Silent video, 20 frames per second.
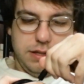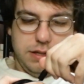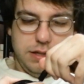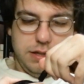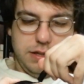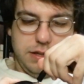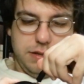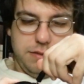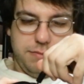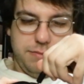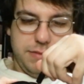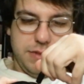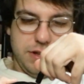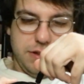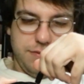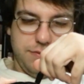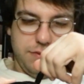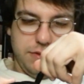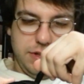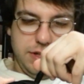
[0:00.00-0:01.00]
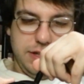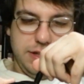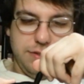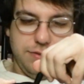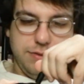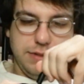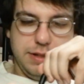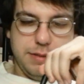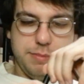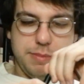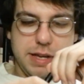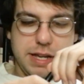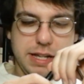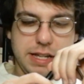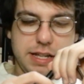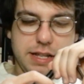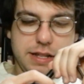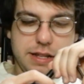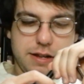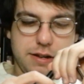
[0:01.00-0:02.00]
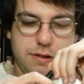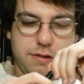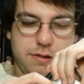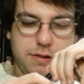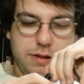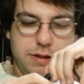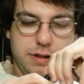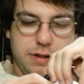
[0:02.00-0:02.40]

Hopefully this will get back in there.